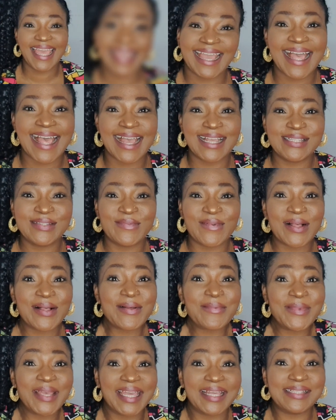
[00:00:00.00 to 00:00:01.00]
Hey guys,
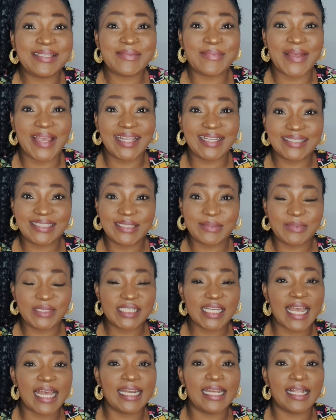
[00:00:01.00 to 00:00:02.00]
welcome again to my YouTube
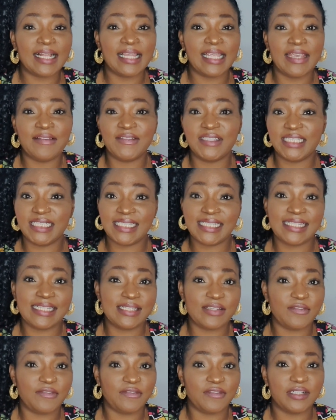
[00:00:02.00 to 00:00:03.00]
channel. If this
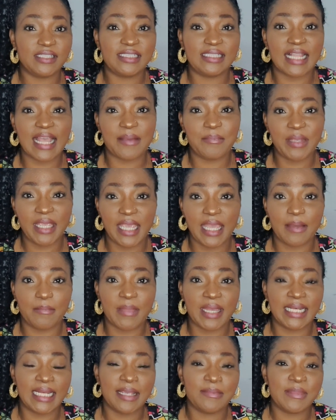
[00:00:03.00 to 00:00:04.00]
is your first time here,
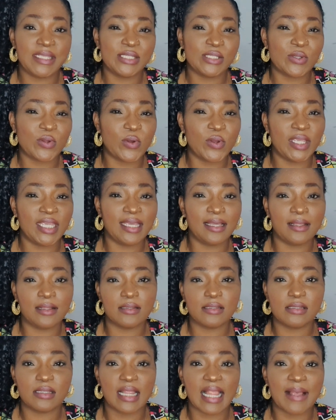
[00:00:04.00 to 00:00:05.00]
my name is Oyin
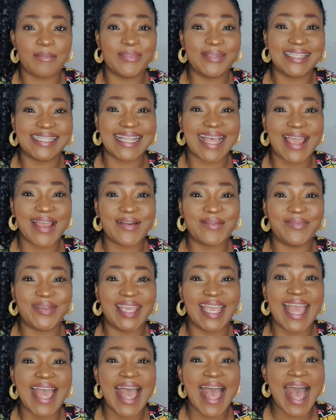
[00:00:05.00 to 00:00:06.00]
Consola
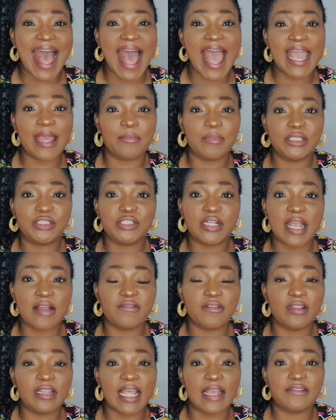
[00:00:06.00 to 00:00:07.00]
Pusayomi. I am a
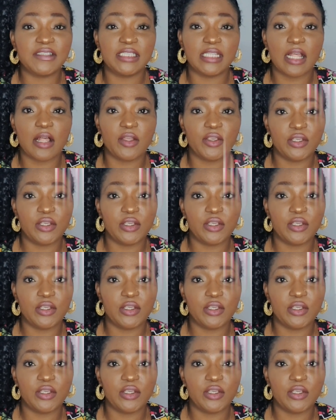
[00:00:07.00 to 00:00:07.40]
travel lifestyle